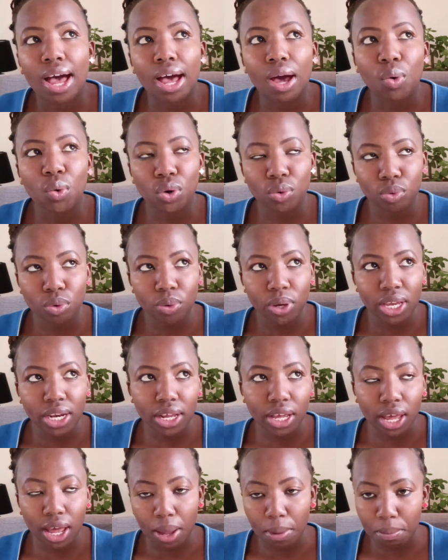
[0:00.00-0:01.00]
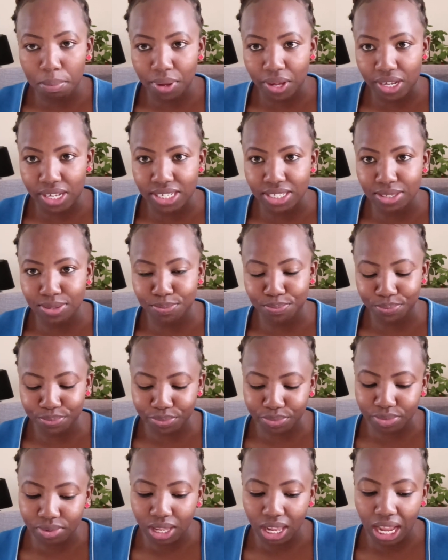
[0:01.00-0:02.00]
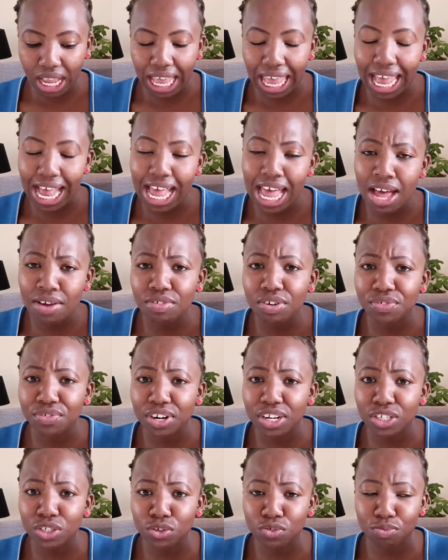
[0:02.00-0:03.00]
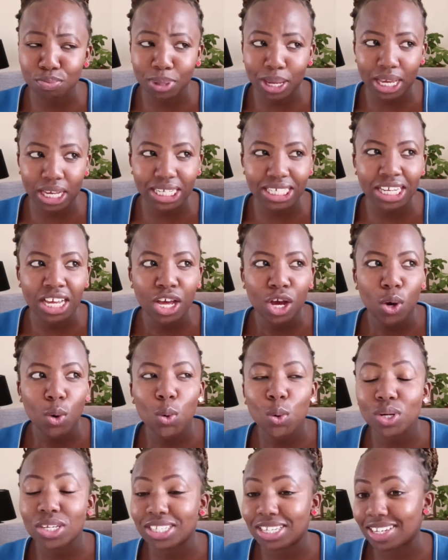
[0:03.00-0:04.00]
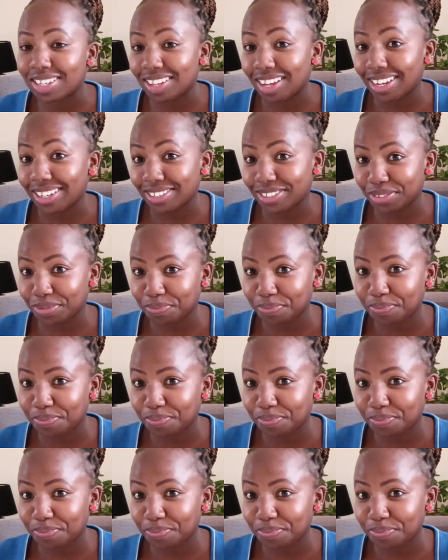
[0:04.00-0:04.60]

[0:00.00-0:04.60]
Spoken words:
When we were in campus, I have a friend of mine who did that.